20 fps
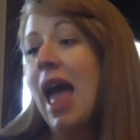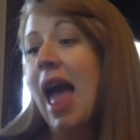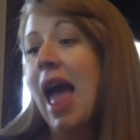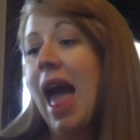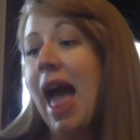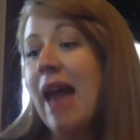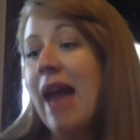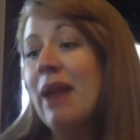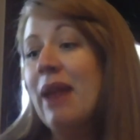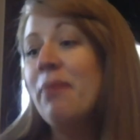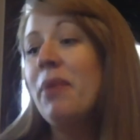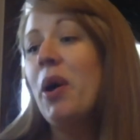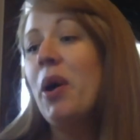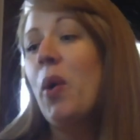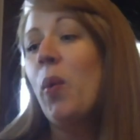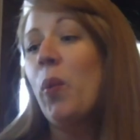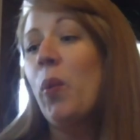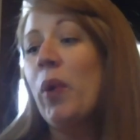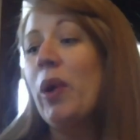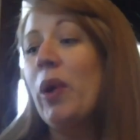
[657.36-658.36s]

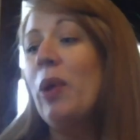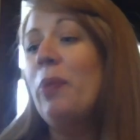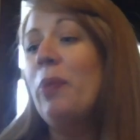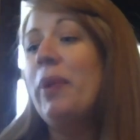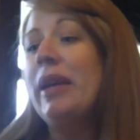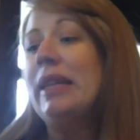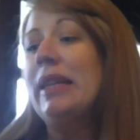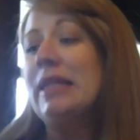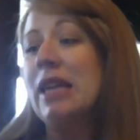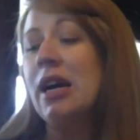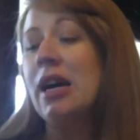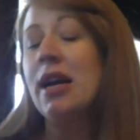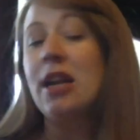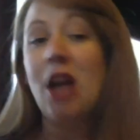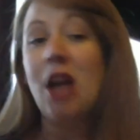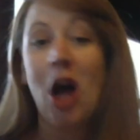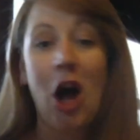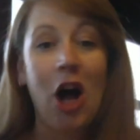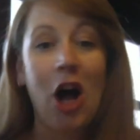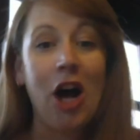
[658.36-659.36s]
Enema will be
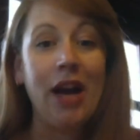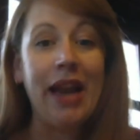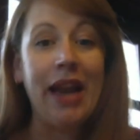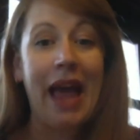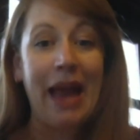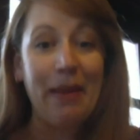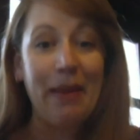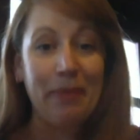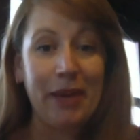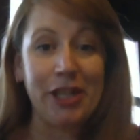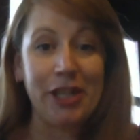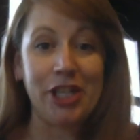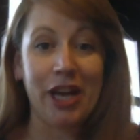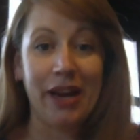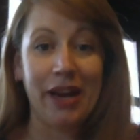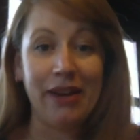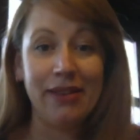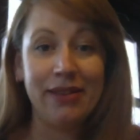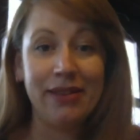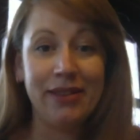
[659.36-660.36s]
done on admission.